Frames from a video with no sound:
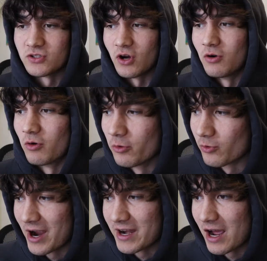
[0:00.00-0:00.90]
So
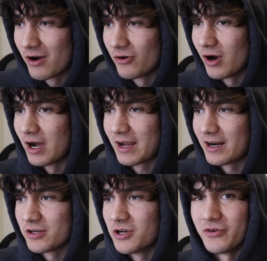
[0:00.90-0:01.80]
right now, I
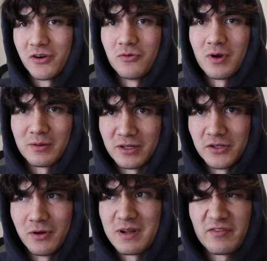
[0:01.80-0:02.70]
kind of don't know what I'm going to
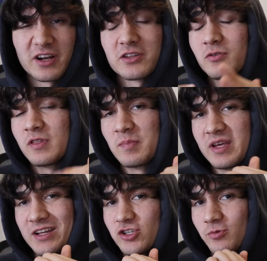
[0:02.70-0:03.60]
do. I'm definitely going to do the
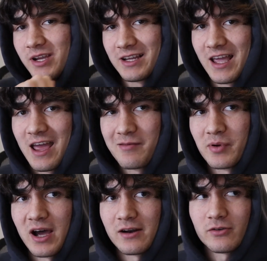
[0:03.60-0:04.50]
P H three again,
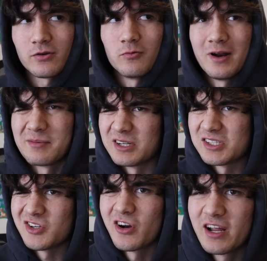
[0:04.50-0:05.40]
but I don't know when I'm going
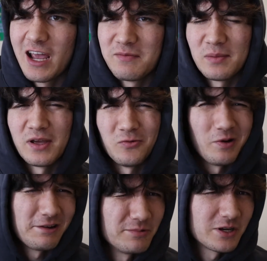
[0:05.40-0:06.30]
to start it again. Maybe I'll
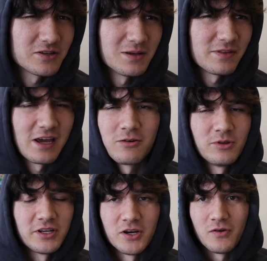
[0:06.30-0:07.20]
wait a week or something. I don't
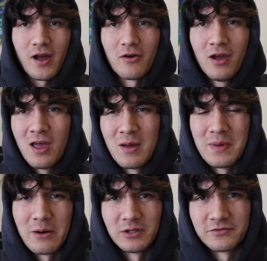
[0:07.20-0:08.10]
really know how
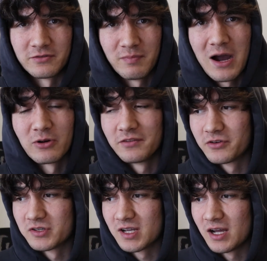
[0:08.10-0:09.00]
powerlift,
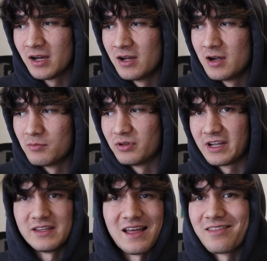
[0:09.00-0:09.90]
powerlifters uh,
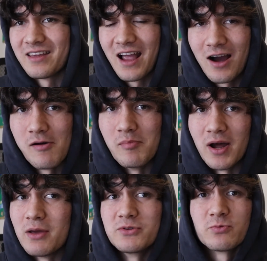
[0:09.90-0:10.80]
plan that thing out,
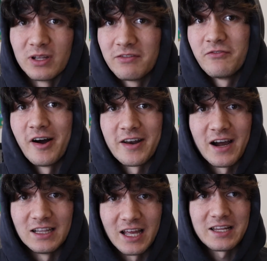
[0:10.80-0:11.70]
but it was really fun.
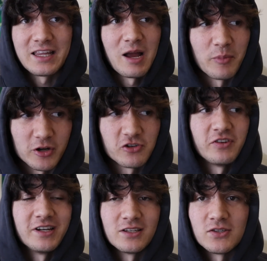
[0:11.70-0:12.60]
I like the
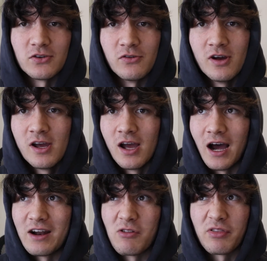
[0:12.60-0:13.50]
hypertrophy in it too.
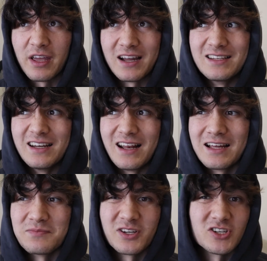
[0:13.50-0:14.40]
I don't think I did it
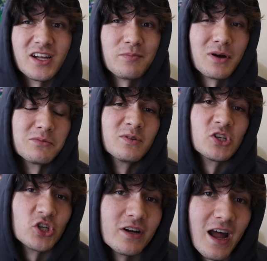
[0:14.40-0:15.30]
as much as I probably
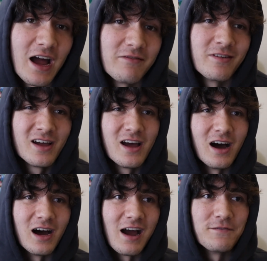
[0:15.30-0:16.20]
should have.
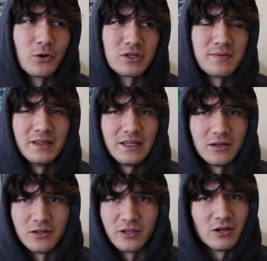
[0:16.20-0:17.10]
Uh, I focused mainly
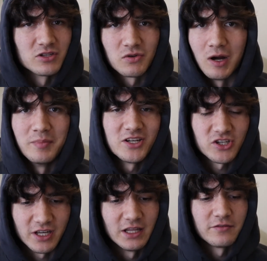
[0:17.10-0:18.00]
on, you know, the squat, bench,
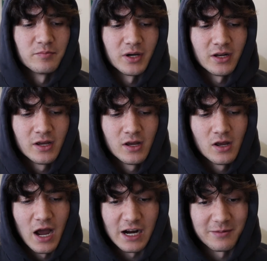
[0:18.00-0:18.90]
and deadlift, but
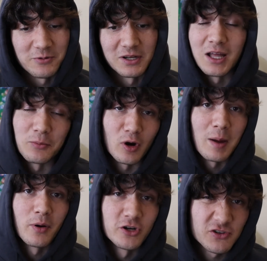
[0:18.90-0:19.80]
I'm going to be doing a lot more
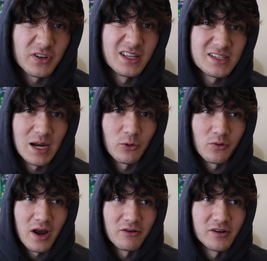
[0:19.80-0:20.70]
hypertrophy this time
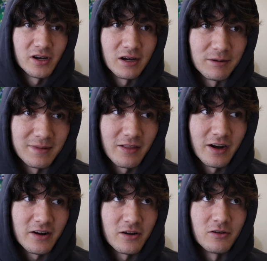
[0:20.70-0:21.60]
around um, now
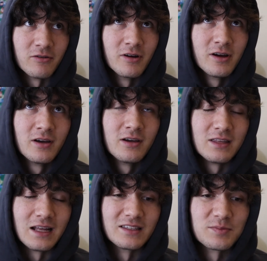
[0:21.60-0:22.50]
that I know
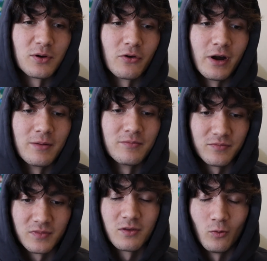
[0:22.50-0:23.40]
that this program
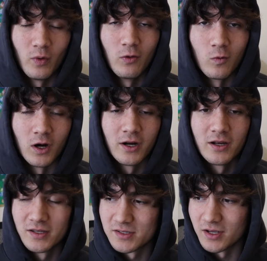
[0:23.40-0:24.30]
will work.
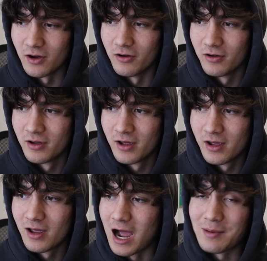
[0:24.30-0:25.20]
So
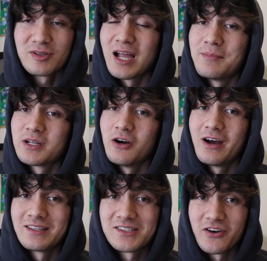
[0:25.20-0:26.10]
I'm just hyped to go
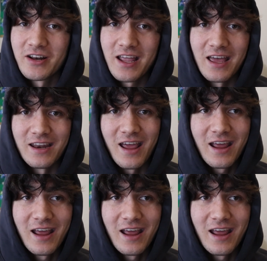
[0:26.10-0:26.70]
ahead and start it again.